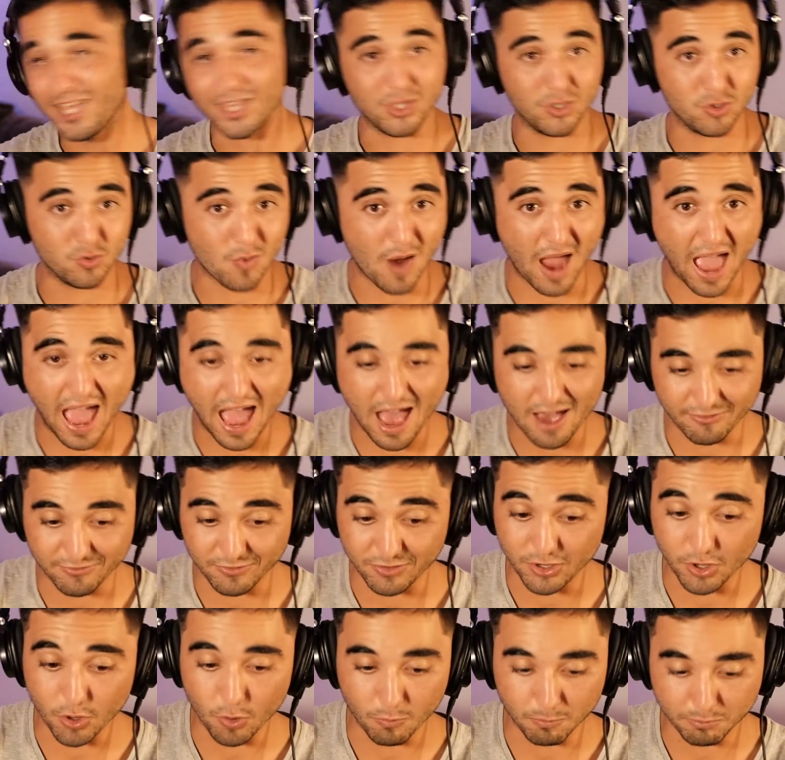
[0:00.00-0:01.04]
You have
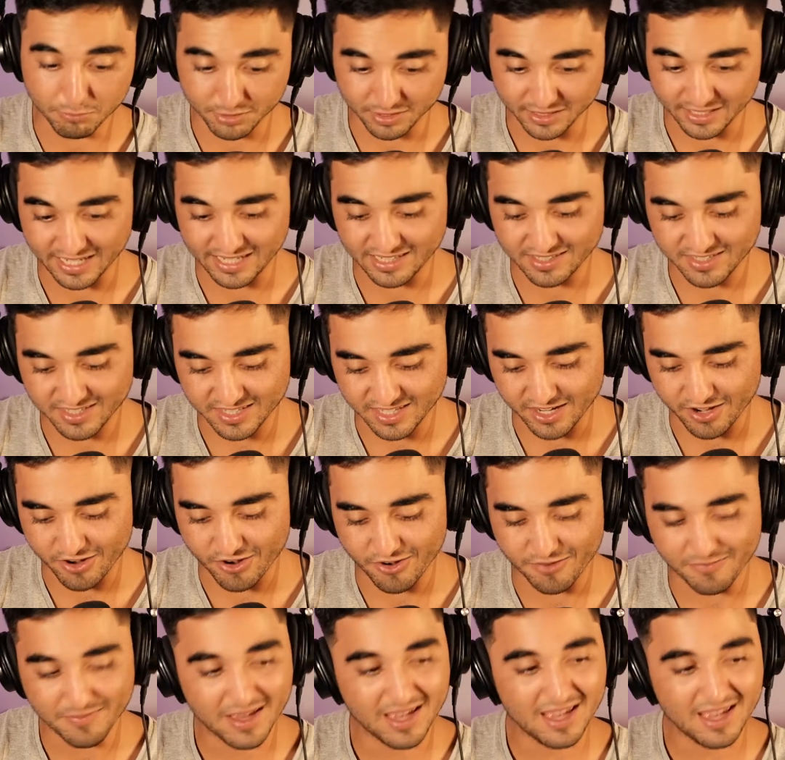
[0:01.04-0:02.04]
no place here.